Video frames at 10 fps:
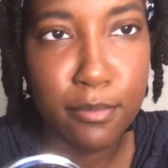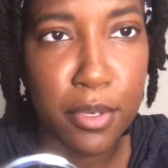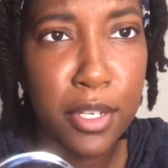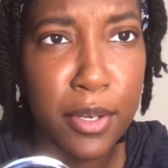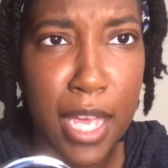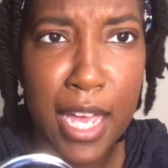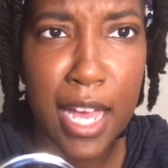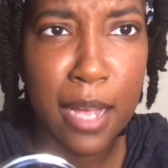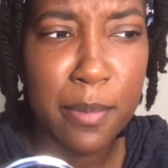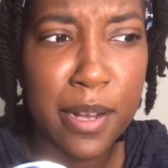pretty okay
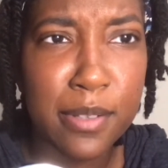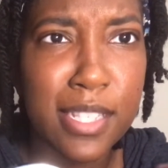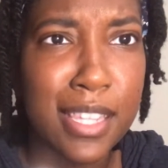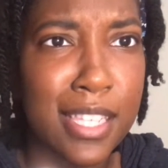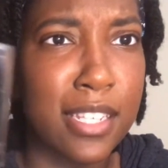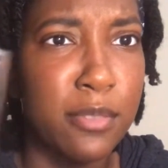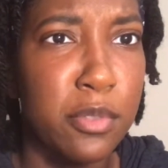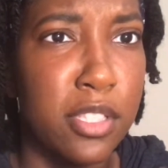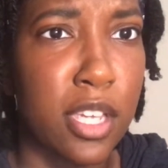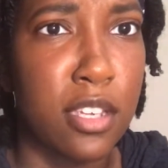eyebrows, I think this
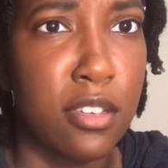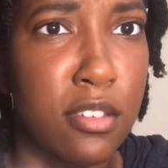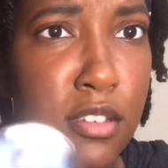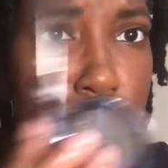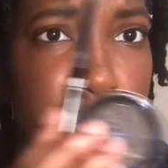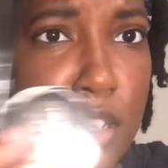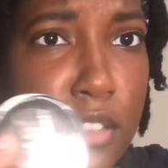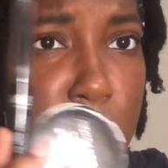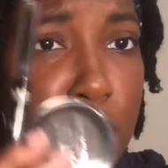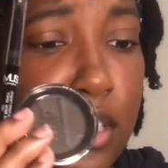was a good
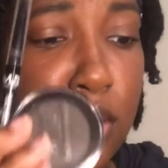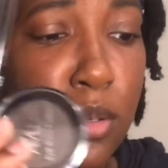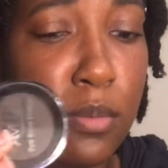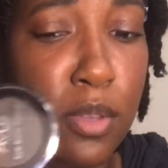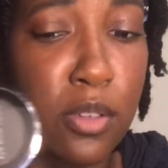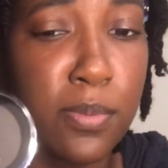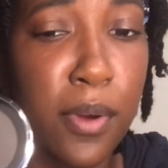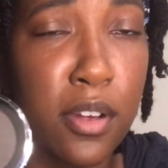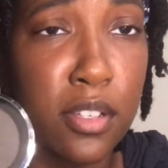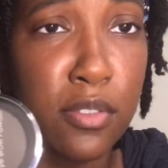deal. So these two Amuse
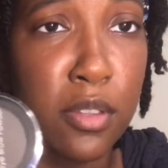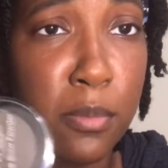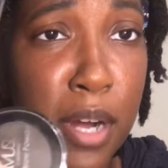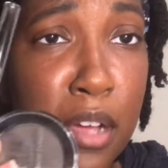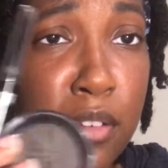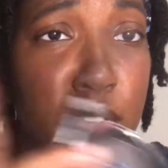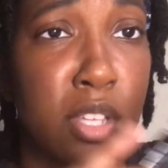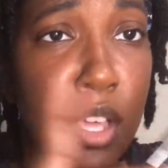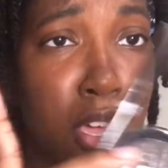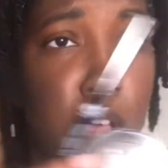products for the brows
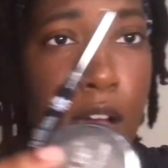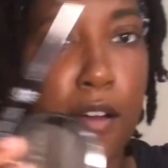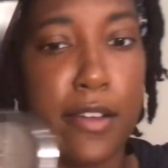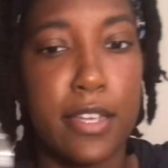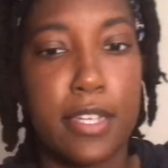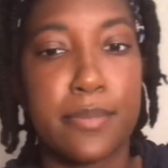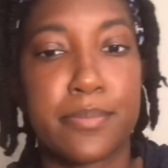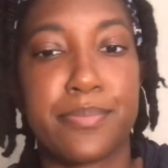are good.